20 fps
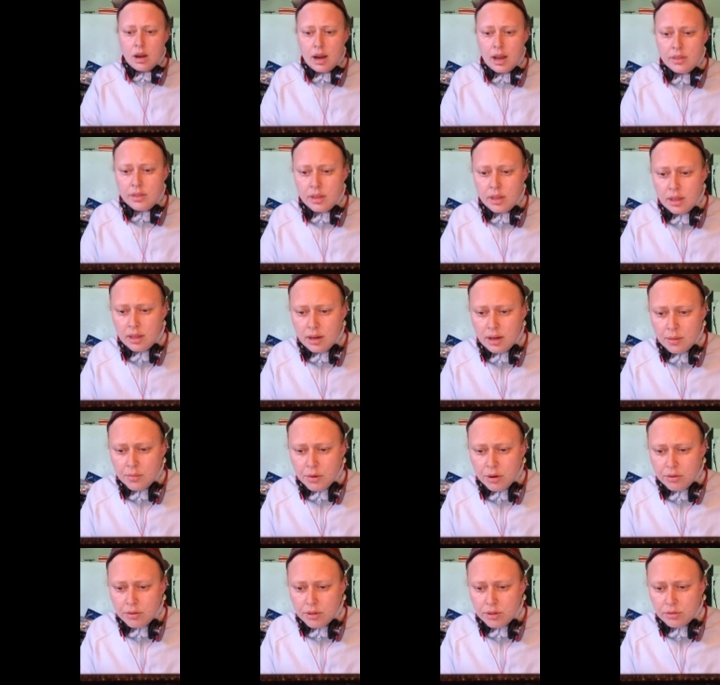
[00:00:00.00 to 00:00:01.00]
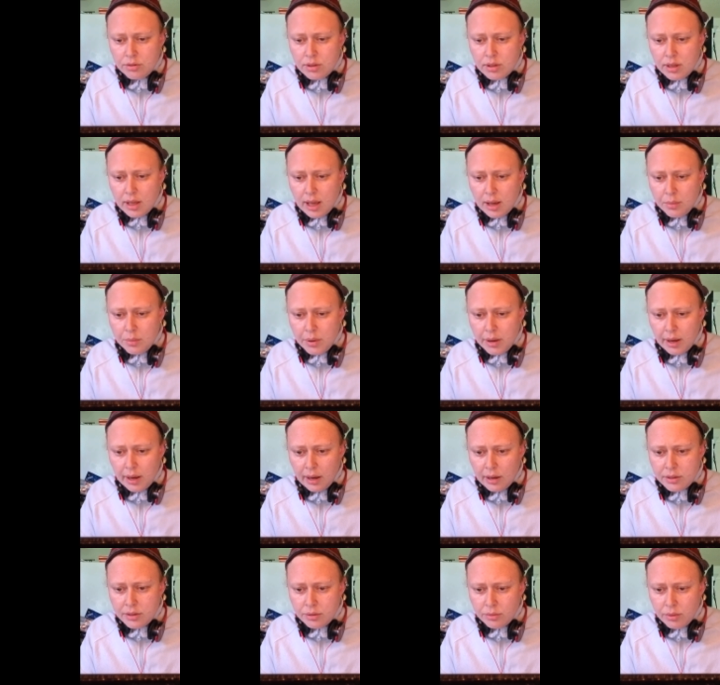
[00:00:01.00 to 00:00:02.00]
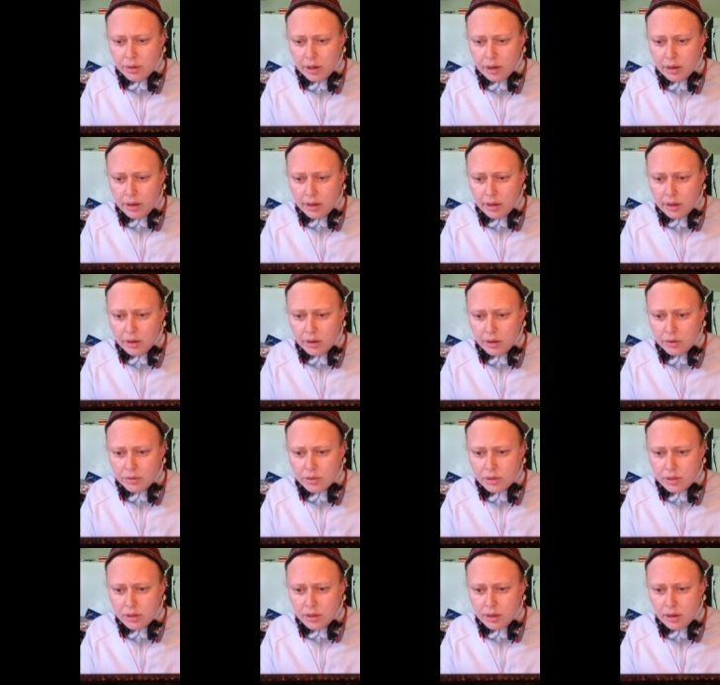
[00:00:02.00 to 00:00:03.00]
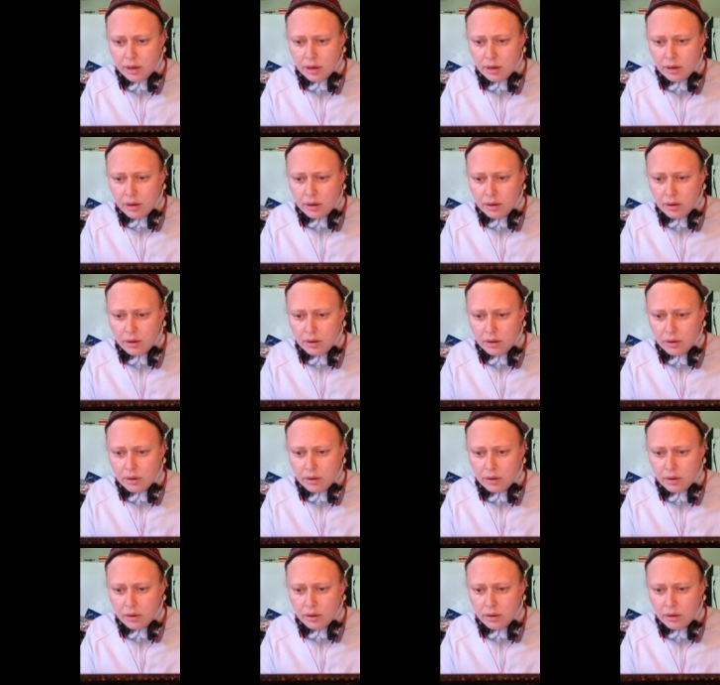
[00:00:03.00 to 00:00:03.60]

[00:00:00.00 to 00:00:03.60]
And then I'm going to reduce that back to where it goes there.